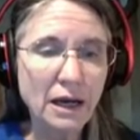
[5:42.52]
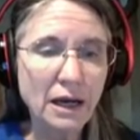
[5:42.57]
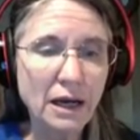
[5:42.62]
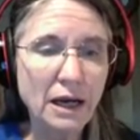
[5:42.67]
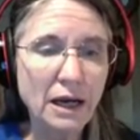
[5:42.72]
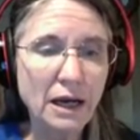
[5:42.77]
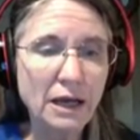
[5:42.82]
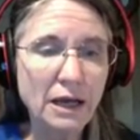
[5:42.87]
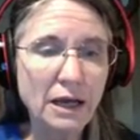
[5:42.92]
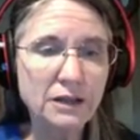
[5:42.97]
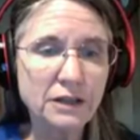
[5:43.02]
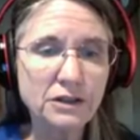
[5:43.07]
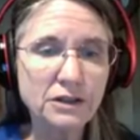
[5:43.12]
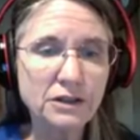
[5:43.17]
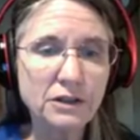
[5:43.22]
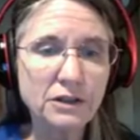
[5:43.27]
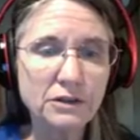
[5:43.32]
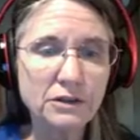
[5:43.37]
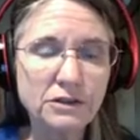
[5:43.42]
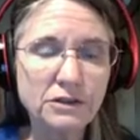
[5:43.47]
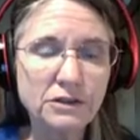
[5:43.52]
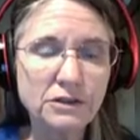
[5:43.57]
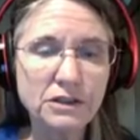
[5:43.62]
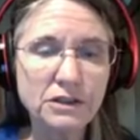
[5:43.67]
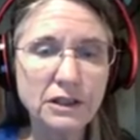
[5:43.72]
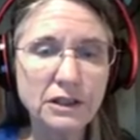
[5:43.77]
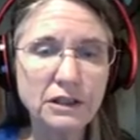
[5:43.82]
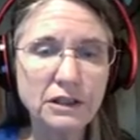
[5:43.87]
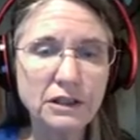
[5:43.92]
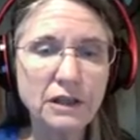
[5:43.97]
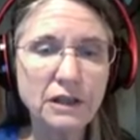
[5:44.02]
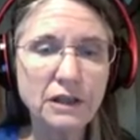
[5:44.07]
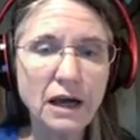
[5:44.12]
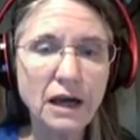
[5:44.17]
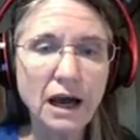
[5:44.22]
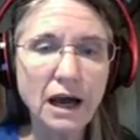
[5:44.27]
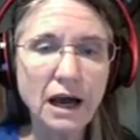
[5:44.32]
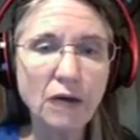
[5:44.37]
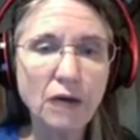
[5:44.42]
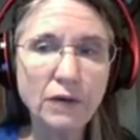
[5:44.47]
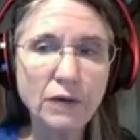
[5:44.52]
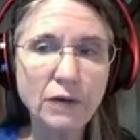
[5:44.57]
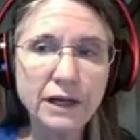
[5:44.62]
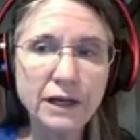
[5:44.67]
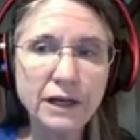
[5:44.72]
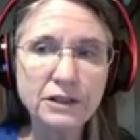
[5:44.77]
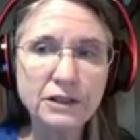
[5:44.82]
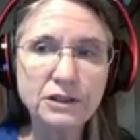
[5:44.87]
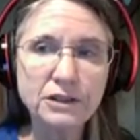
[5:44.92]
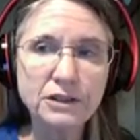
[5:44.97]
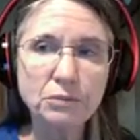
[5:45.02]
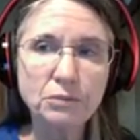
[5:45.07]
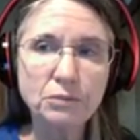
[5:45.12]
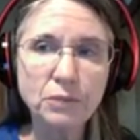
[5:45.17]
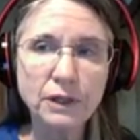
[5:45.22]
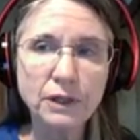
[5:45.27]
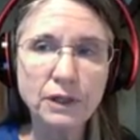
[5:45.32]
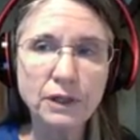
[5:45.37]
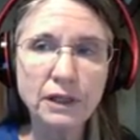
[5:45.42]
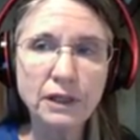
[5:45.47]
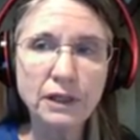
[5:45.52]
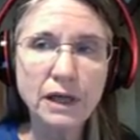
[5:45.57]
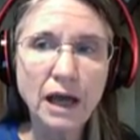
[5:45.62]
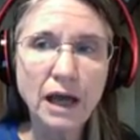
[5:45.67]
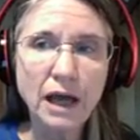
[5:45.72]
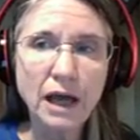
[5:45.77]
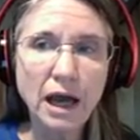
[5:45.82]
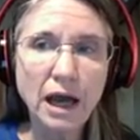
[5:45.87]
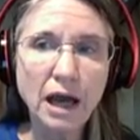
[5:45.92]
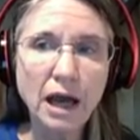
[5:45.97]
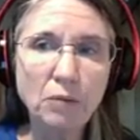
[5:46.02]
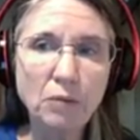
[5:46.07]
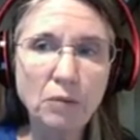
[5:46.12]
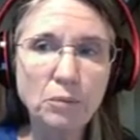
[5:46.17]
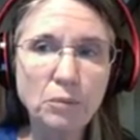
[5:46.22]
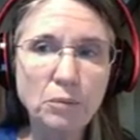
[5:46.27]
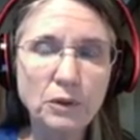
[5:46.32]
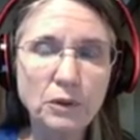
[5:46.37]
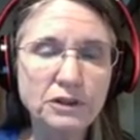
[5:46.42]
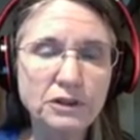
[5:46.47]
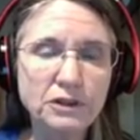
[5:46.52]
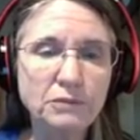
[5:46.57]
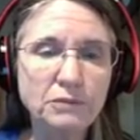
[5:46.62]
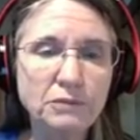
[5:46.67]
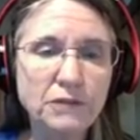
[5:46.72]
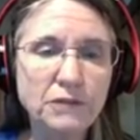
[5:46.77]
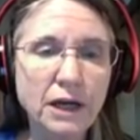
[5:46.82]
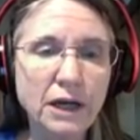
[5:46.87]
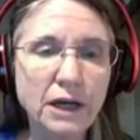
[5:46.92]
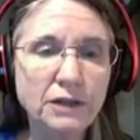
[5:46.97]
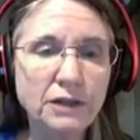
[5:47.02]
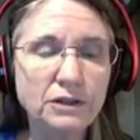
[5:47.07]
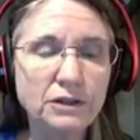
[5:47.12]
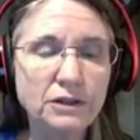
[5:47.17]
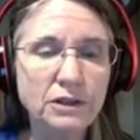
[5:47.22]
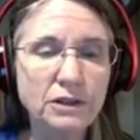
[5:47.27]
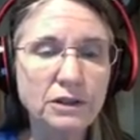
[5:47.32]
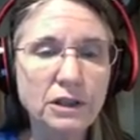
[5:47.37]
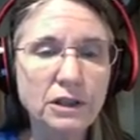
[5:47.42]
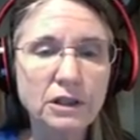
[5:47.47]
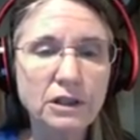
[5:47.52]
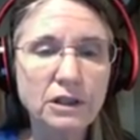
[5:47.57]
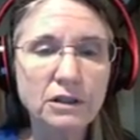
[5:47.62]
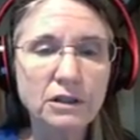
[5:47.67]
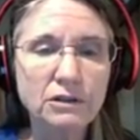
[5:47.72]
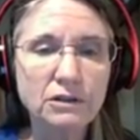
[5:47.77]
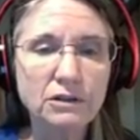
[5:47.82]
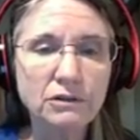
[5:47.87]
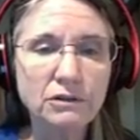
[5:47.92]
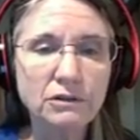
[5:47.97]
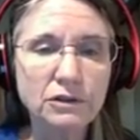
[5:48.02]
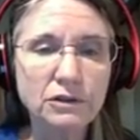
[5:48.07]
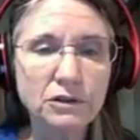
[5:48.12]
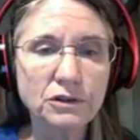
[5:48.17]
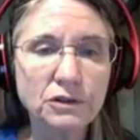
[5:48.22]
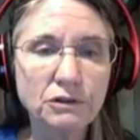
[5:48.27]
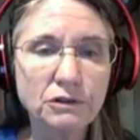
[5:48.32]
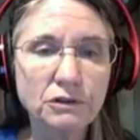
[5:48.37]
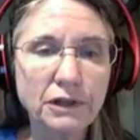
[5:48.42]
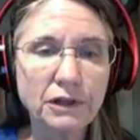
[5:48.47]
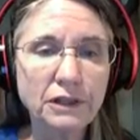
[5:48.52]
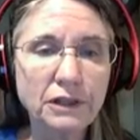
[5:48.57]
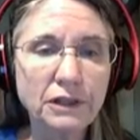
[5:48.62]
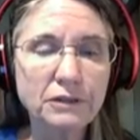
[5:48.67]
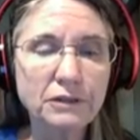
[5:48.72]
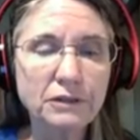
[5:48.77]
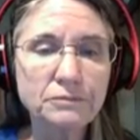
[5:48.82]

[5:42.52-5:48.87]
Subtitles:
and see how we can simply output some text to the screen.